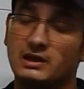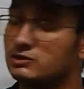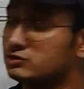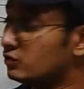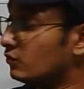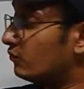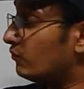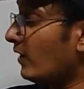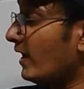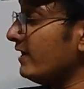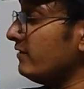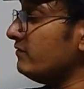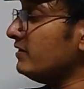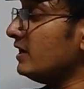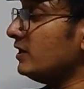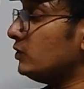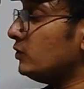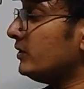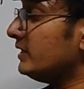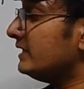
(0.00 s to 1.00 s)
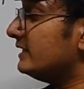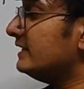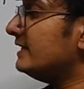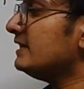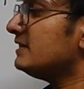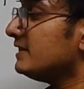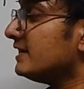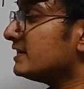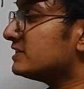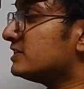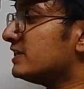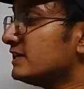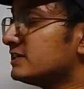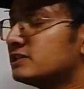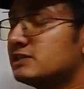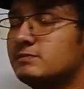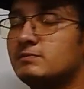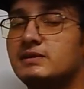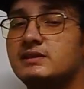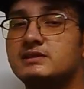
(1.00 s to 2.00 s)
So why we are doing DNA
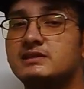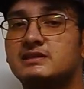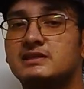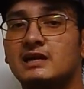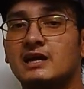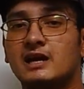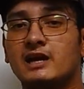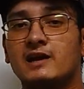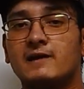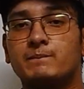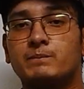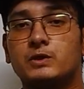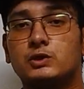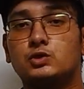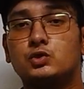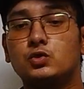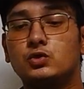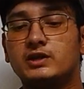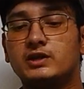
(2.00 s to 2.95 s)
extraction means to